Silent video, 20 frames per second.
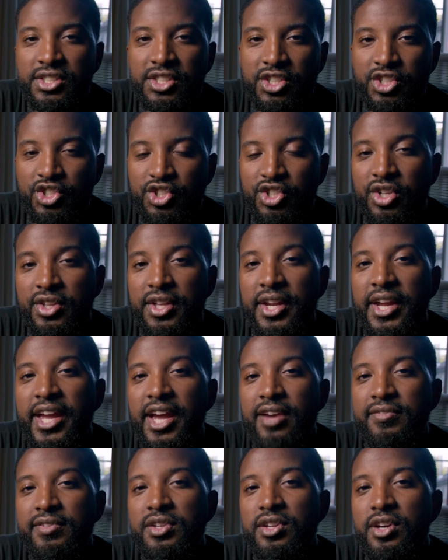to ensure that I
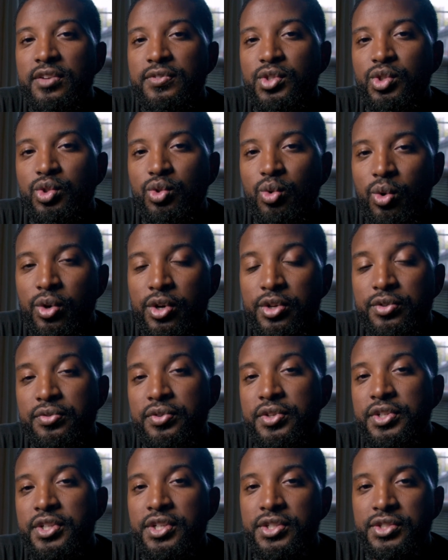have enough storage for
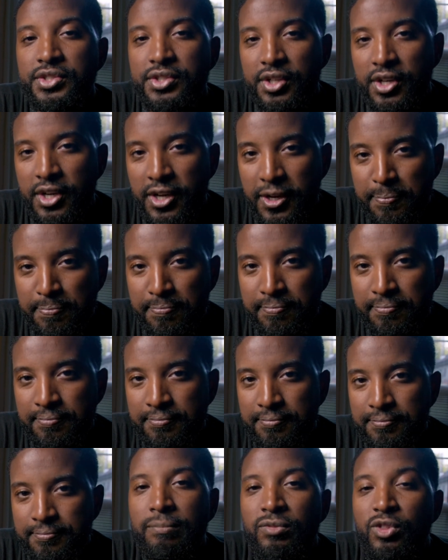years to come.
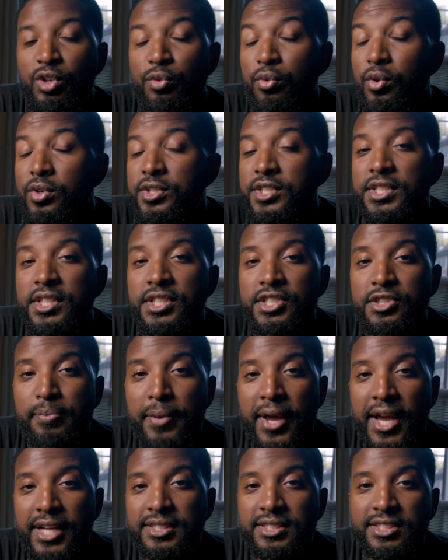The 14-inch
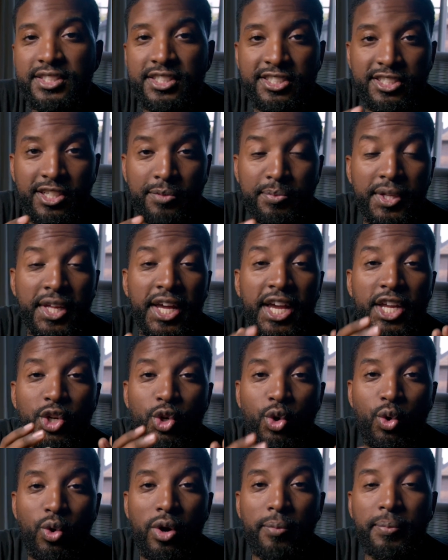Max is just something I
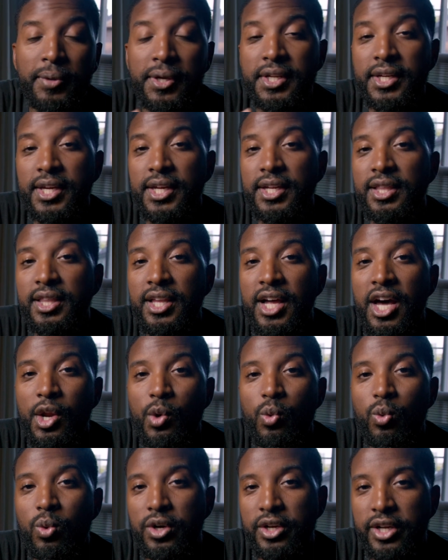know I'm going to get a lot
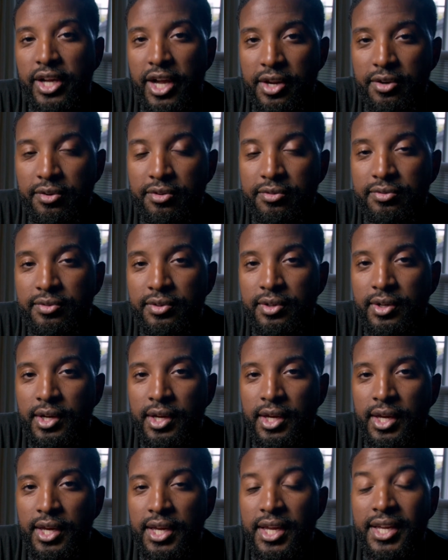of work out of.
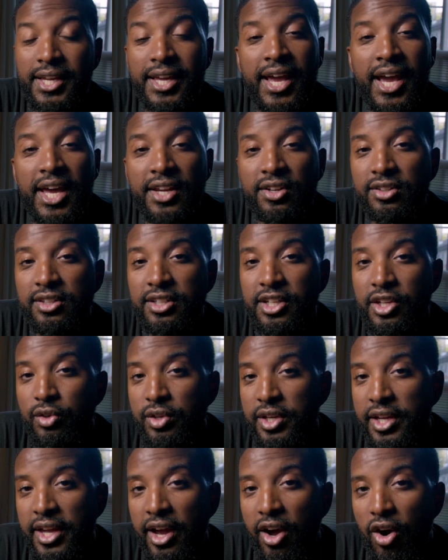It can handle
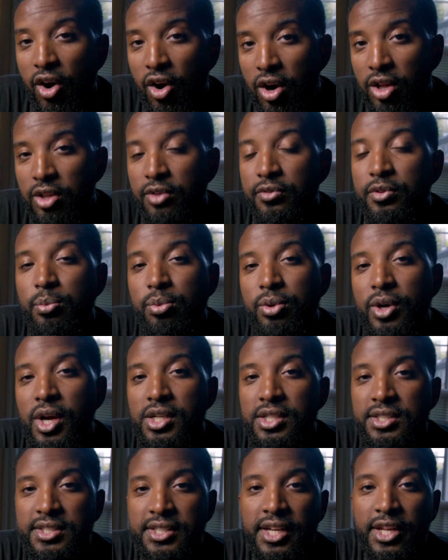literally all of the
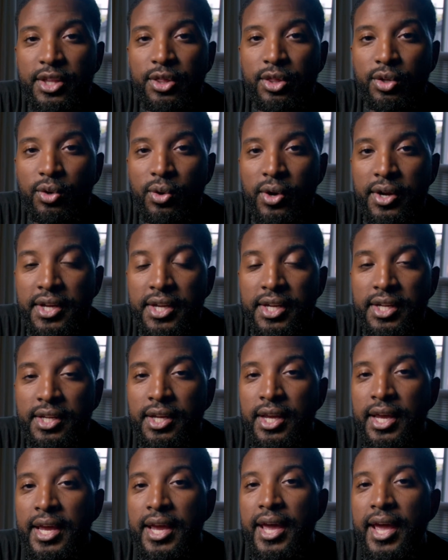projects that I throw at it,
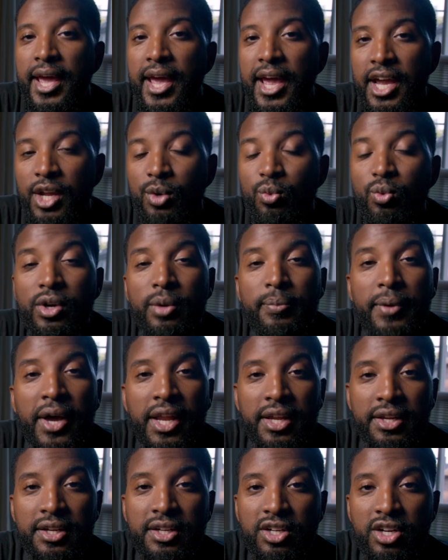and when I'm
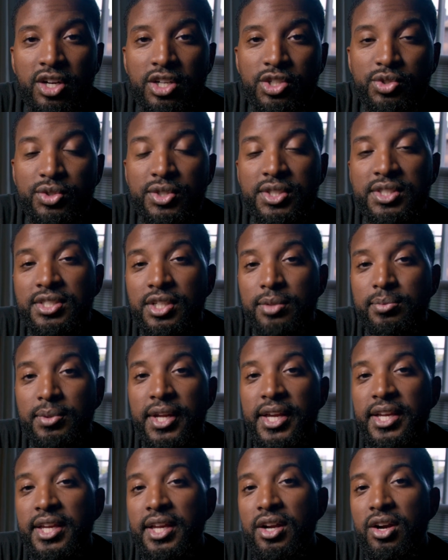out of the country, it's something
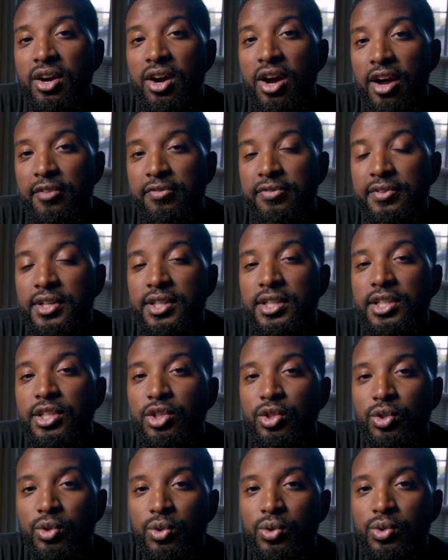I can confidently
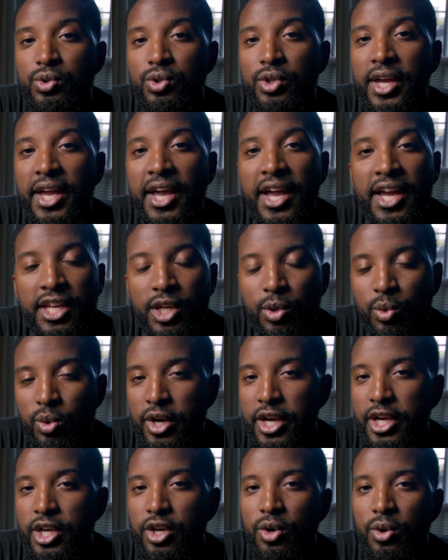use anywhere
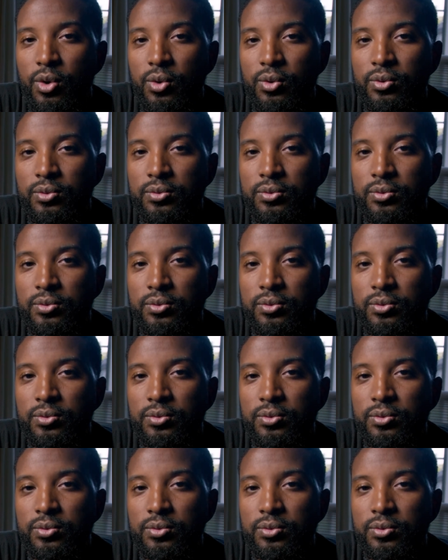I go.